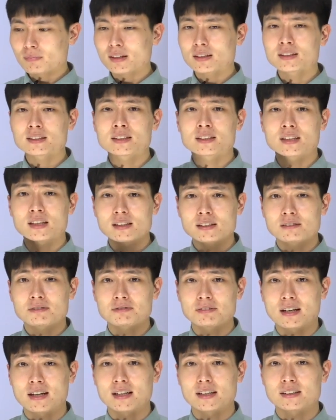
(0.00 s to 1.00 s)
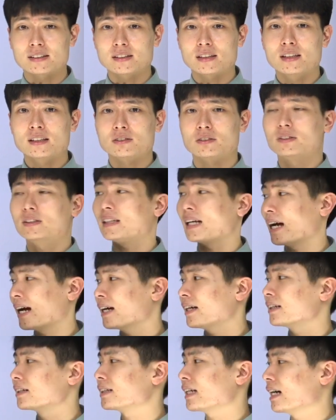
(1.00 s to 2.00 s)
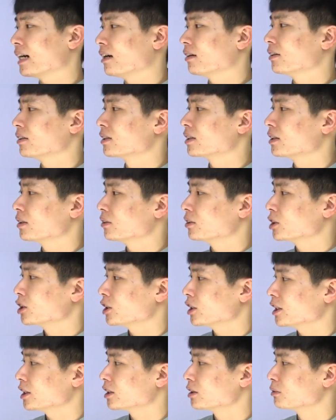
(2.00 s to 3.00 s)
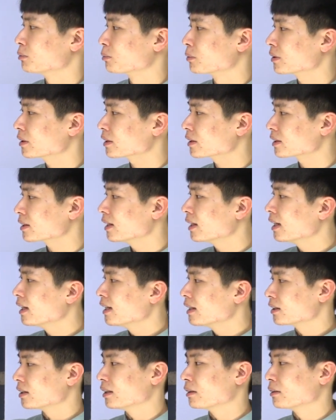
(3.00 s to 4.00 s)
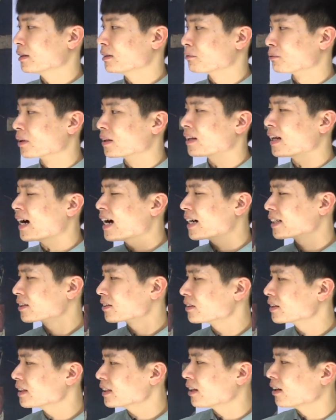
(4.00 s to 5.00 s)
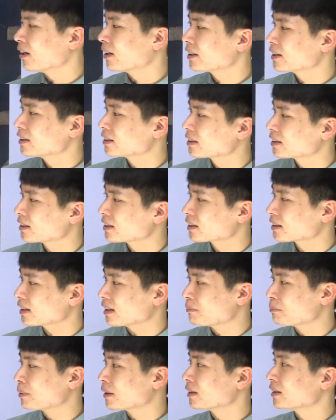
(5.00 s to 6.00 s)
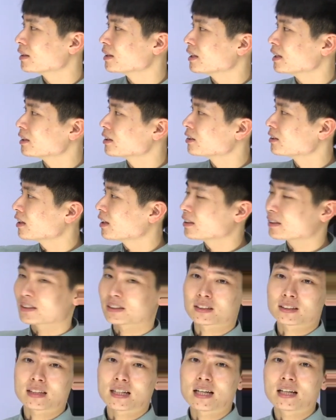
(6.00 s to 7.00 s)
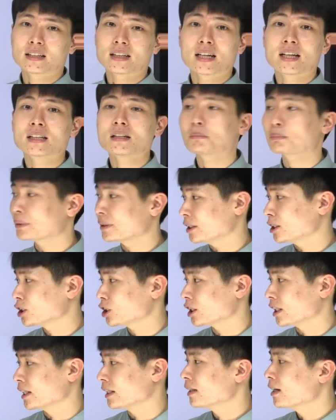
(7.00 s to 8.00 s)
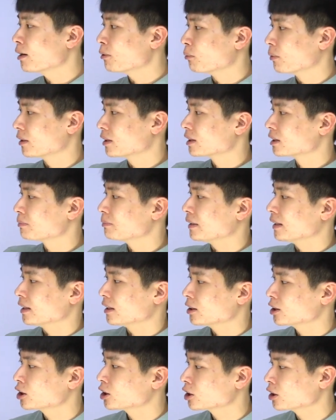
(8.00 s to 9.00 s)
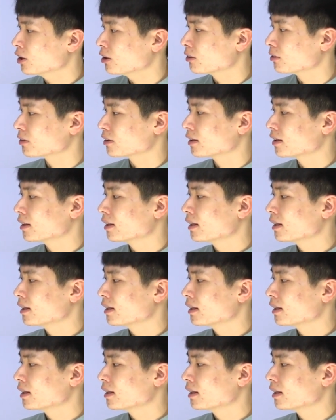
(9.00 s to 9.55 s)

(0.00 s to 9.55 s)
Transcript: signifies. So that is how association works. So it relies on the audience's ability to understand and appreciate what is being shown.